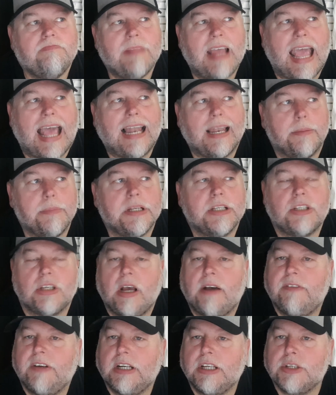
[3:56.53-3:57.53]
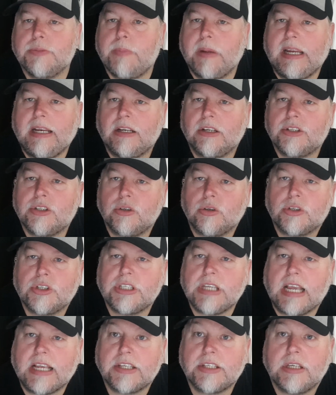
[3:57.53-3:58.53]
elements of it as being a
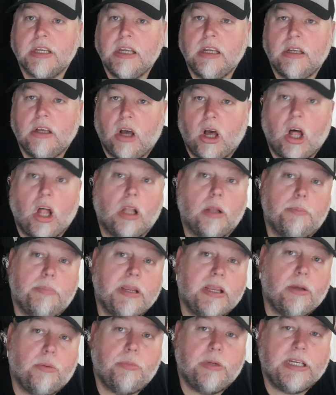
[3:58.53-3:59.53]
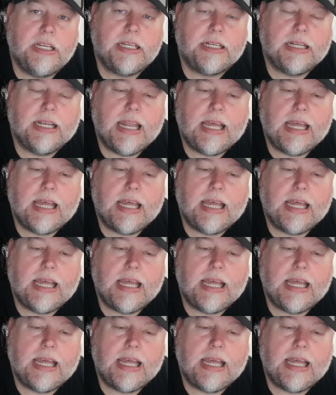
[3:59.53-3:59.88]
success, albeit we didn't